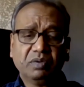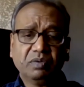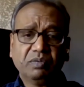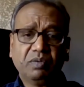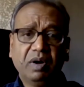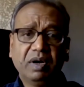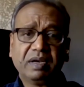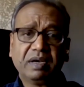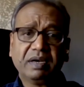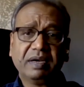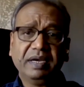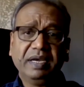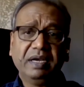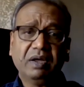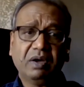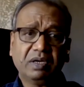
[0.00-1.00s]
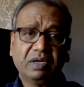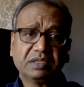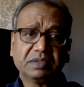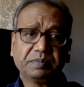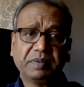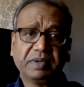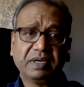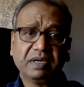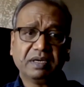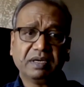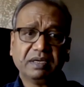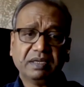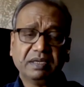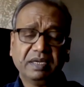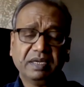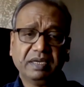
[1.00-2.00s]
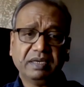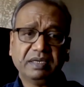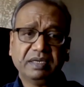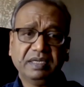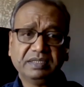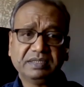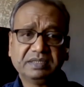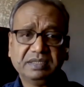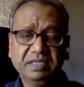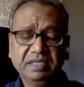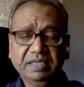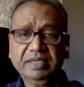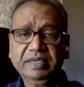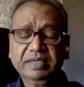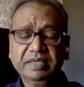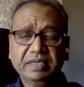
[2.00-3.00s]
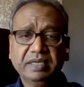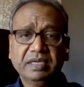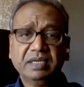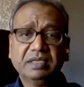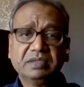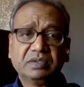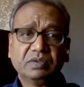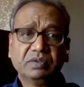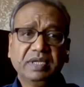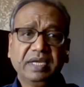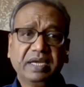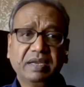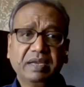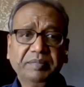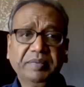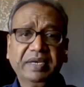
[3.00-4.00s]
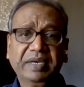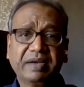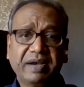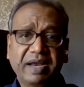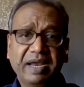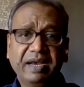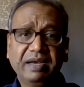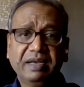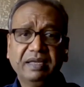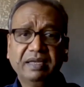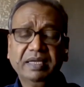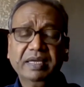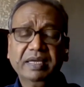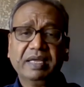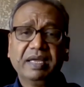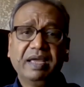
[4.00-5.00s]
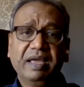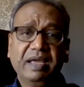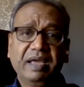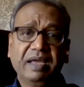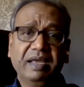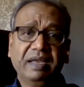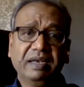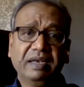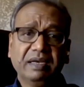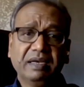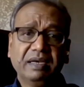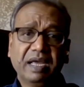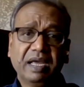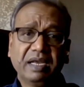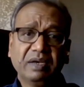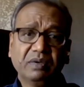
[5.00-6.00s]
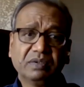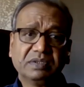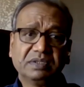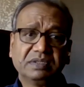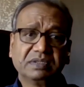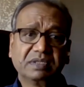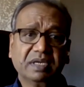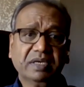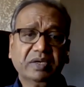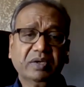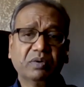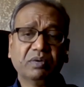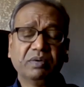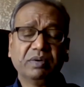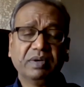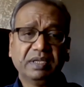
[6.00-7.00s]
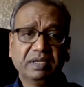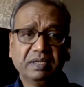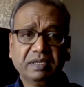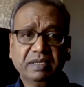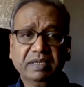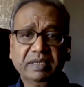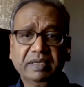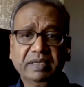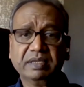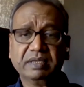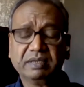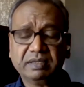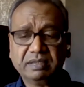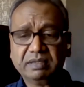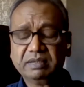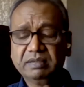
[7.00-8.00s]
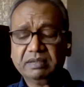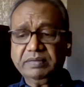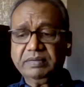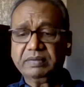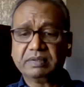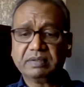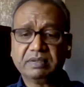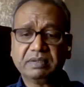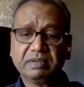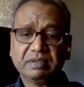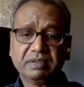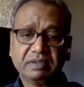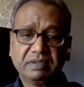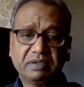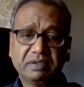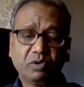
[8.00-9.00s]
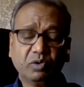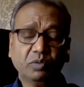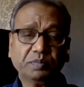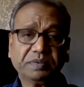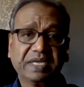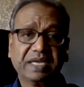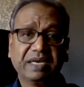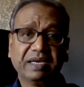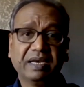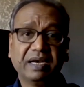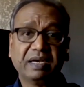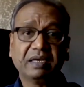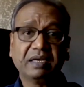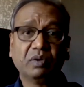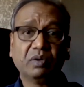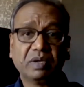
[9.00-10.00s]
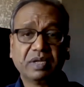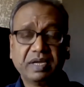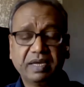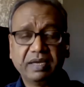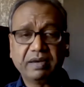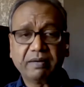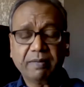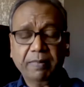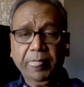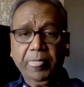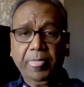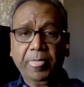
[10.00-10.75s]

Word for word: to Walter Reed Hospital in DC so they can be read and diagnosis can go and the, and the uh, troops can get good care.